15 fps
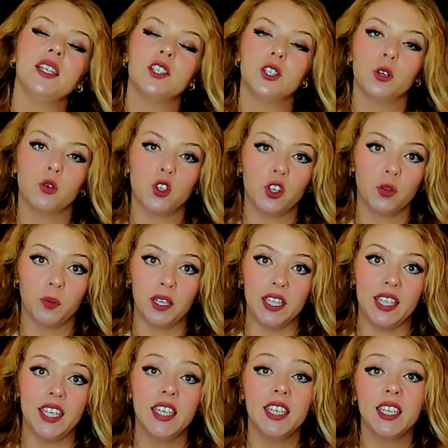in social
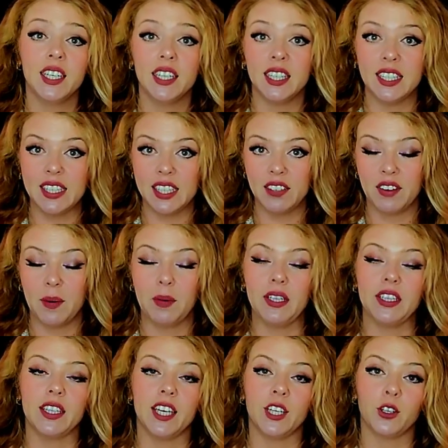media, in Instagram and
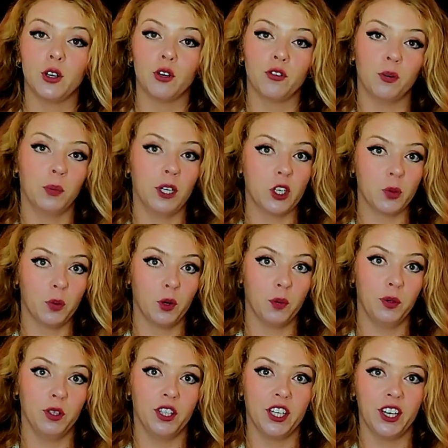TikTok, for much more
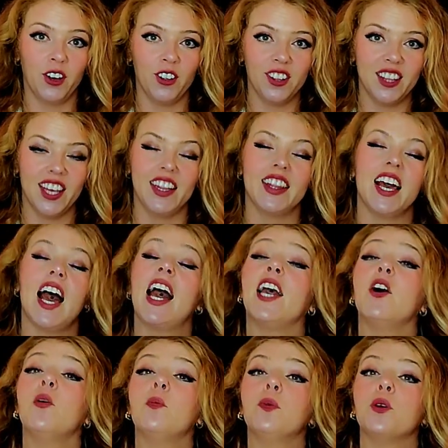beauty content. I
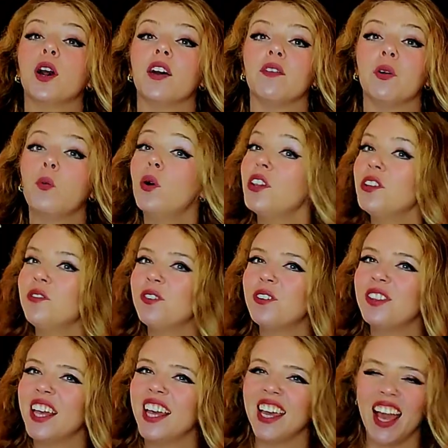hope you have a wonderful
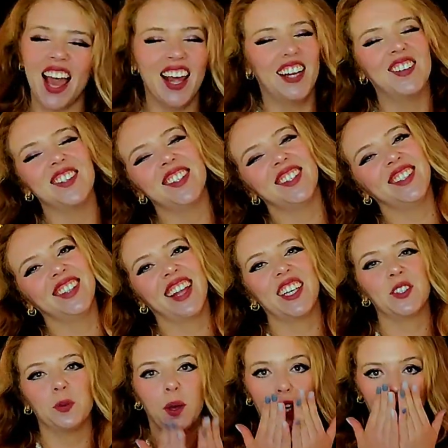day, and I'll see you next
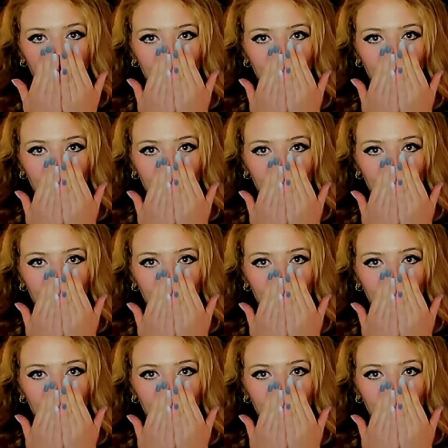week.